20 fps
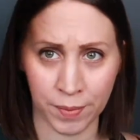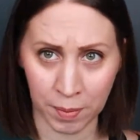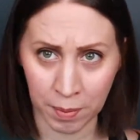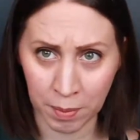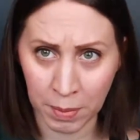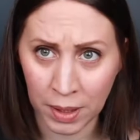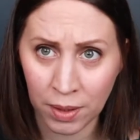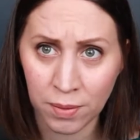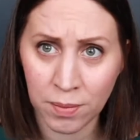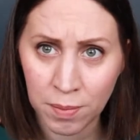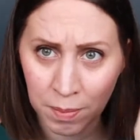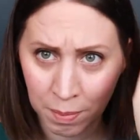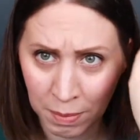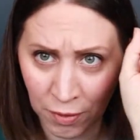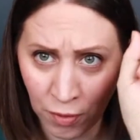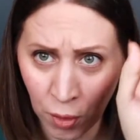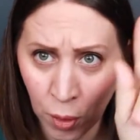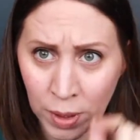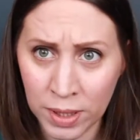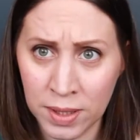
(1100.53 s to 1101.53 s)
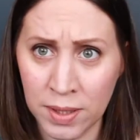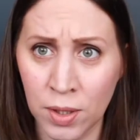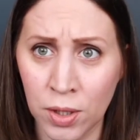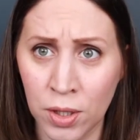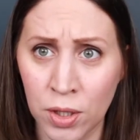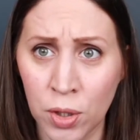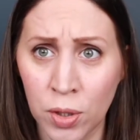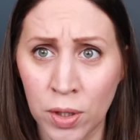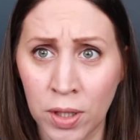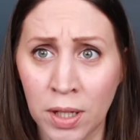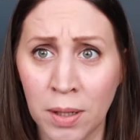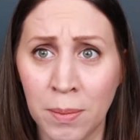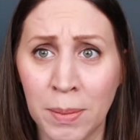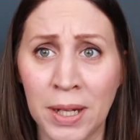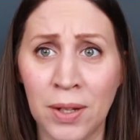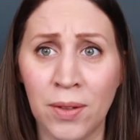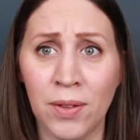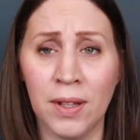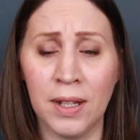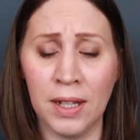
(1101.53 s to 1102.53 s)
But before I start talking
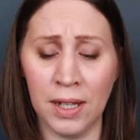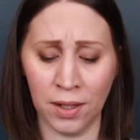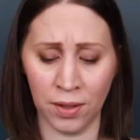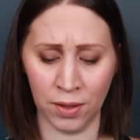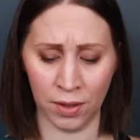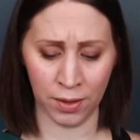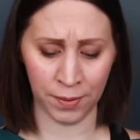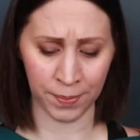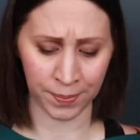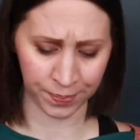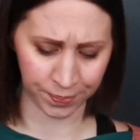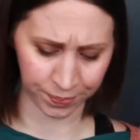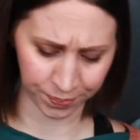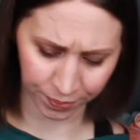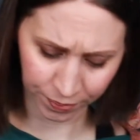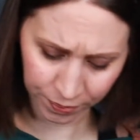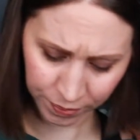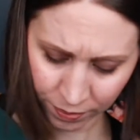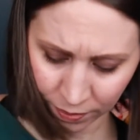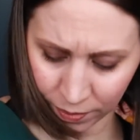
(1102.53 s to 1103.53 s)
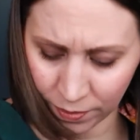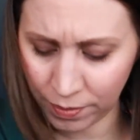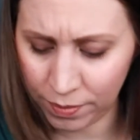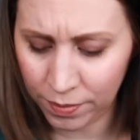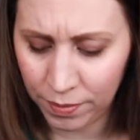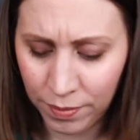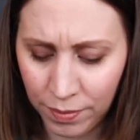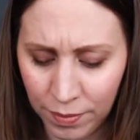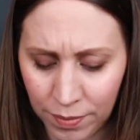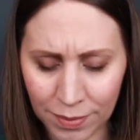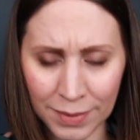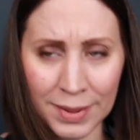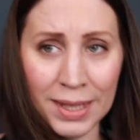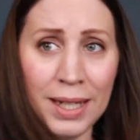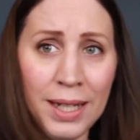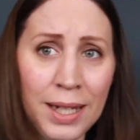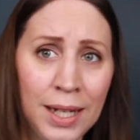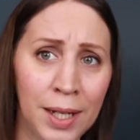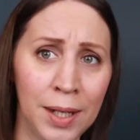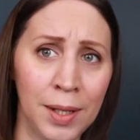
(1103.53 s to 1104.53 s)
about the other,
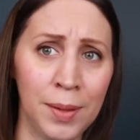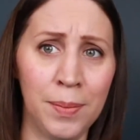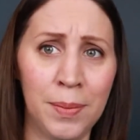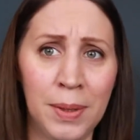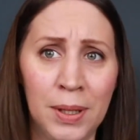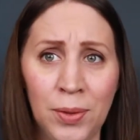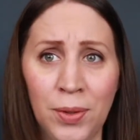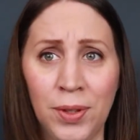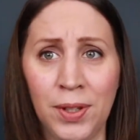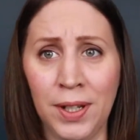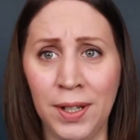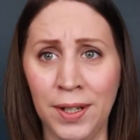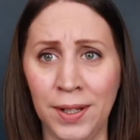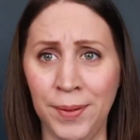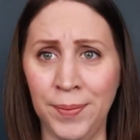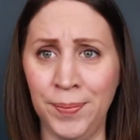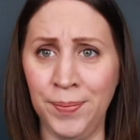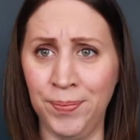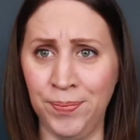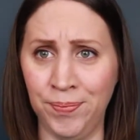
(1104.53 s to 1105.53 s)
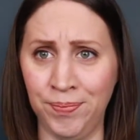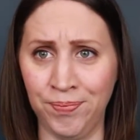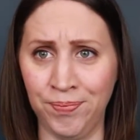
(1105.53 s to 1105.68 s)
about the